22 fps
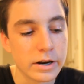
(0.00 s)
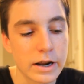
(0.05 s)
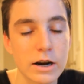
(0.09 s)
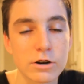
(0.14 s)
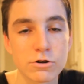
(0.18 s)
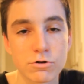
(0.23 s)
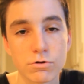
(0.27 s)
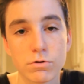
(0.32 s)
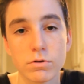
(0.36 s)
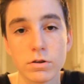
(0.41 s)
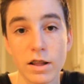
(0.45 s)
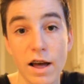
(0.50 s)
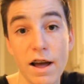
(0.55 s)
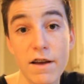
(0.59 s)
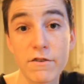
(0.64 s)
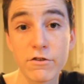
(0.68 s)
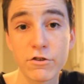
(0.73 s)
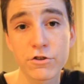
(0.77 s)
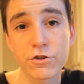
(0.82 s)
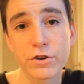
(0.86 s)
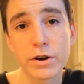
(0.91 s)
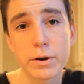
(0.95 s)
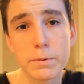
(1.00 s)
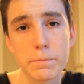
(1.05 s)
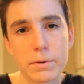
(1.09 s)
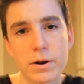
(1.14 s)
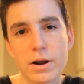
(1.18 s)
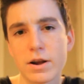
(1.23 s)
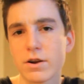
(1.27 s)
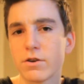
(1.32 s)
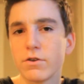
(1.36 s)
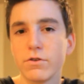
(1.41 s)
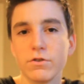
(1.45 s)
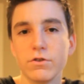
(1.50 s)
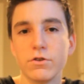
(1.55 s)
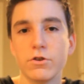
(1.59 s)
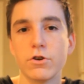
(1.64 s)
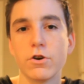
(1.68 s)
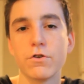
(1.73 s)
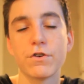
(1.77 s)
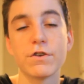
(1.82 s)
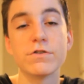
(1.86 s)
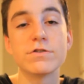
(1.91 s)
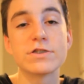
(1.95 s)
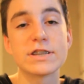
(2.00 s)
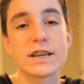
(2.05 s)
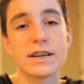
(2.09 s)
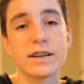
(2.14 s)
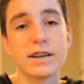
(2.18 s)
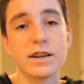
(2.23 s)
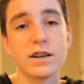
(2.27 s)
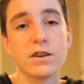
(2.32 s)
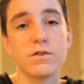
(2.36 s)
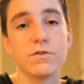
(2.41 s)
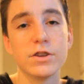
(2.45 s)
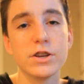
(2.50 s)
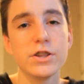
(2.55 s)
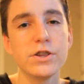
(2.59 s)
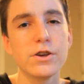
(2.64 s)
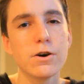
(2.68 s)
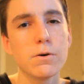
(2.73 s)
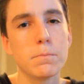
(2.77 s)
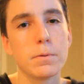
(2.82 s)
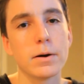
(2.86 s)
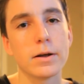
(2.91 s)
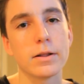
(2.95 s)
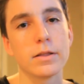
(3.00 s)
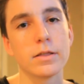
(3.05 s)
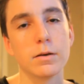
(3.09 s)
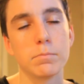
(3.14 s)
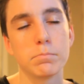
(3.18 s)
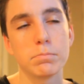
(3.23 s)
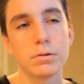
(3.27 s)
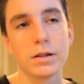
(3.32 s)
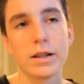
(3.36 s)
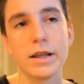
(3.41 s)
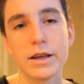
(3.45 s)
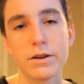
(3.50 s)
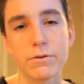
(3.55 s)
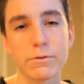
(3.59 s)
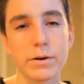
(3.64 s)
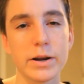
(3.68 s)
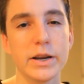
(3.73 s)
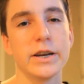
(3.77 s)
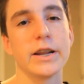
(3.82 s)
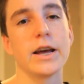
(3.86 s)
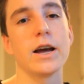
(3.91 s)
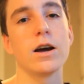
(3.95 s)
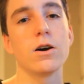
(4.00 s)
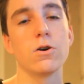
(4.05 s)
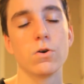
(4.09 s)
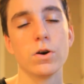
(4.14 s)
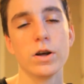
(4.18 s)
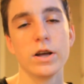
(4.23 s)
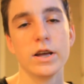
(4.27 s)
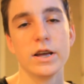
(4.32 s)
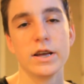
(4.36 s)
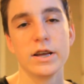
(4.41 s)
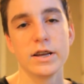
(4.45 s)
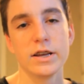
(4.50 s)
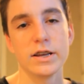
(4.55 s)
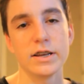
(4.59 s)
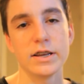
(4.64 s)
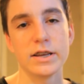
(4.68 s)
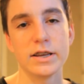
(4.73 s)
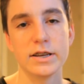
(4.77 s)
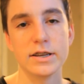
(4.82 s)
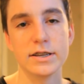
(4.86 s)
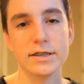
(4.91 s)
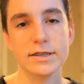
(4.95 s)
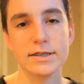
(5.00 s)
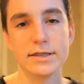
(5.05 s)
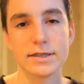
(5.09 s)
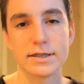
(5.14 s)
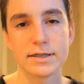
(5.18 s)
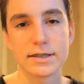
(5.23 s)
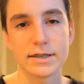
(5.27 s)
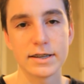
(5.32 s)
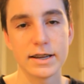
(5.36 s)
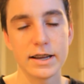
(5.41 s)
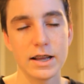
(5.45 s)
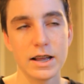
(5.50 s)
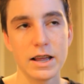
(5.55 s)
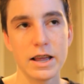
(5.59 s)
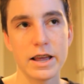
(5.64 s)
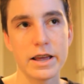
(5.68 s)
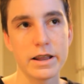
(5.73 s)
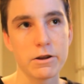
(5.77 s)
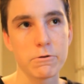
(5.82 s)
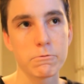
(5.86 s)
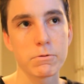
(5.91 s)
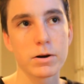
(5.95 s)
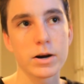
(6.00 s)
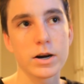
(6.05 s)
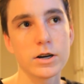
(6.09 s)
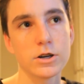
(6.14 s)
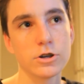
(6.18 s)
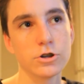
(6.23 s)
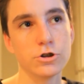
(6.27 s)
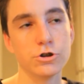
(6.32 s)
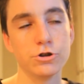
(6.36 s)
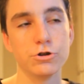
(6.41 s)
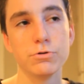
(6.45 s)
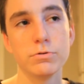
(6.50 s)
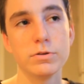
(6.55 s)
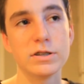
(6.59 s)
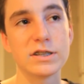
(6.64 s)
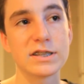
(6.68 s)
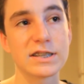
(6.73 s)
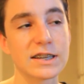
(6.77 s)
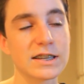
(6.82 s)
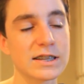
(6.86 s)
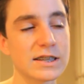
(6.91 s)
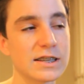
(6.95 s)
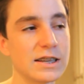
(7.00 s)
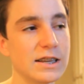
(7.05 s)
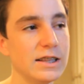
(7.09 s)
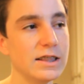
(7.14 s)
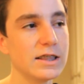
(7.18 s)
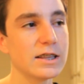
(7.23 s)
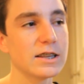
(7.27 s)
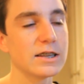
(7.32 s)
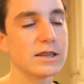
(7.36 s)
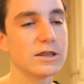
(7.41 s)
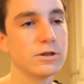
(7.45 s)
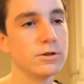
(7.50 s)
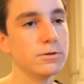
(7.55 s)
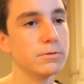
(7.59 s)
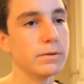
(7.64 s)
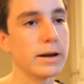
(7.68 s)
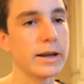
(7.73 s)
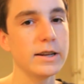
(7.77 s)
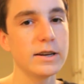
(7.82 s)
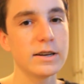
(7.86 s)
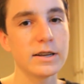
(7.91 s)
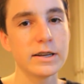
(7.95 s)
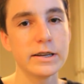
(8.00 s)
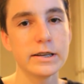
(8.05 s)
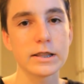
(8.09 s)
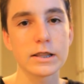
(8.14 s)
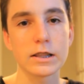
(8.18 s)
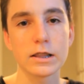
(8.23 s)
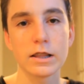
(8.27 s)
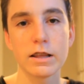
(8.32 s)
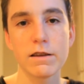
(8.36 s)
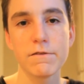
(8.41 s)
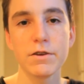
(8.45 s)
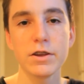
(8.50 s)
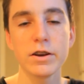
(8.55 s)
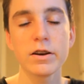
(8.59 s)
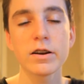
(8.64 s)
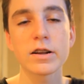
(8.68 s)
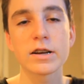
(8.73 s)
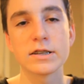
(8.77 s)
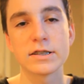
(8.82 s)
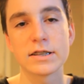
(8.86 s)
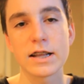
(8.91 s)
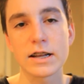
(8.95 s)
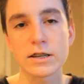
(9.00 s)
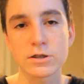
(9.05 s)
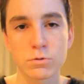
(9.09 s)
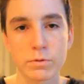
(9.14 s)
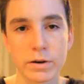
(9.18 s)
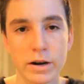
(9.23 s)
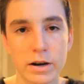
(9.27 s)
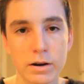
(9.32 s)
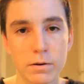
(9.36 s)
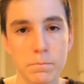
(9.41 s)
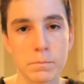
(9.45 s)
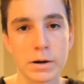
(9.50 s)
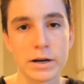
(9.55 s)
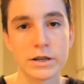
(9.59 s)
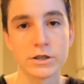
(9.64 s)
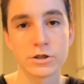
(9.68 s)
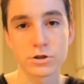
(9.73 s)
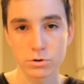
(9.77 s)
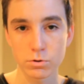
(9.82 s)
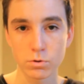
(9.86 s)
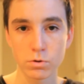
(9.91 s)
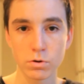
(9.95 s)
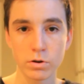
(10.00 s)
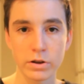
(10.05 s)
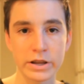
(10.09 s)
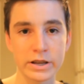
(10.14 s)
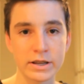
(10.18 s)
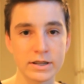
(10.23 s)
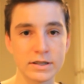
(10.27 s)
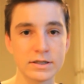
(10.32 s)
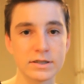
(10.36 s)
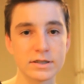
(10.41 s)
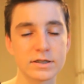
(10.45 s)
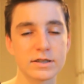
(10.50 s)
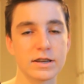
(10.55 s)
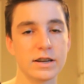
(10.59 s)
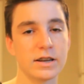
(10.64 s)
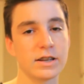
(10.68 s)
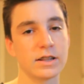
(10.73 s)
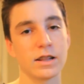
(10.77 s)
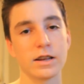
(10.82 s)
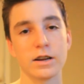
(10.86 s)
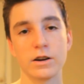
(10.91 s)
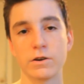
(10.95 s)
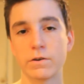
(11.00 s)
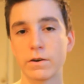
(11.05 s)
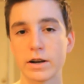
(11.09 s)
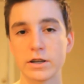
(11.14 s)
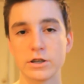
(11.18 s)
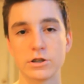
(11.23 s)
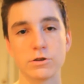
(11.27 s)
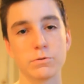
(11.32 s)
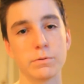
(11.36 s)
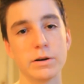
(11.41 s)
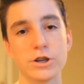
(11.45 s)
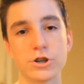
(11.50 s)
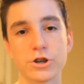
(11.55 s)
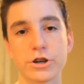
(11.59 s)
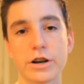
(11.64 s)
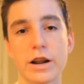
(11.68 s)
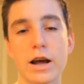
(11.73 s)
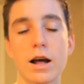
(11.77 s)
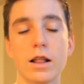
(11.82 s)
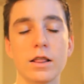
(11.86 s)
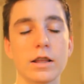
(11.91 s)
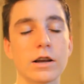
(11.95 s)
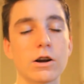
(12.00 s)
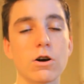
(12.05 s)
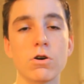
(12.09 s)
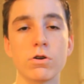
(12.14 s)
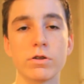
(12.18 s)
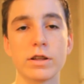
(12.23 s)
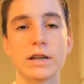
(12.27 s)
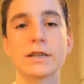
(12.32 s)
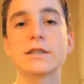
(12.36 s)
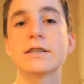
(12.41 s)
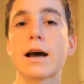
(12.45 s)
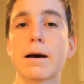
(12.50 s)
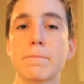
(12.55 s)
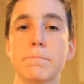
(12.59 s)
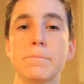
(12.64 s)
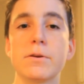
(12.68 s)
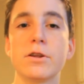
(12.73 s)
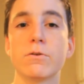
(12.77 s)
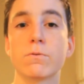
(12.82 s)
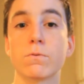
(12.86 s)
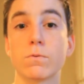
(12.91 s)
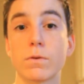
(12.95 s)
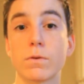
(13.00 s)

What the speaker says: actual live stream, but I don't know if I've said it in a video. But the plan right now is anywhere June 16th to 18th leaving, because that's when my school ends and like graduation, like all that's happening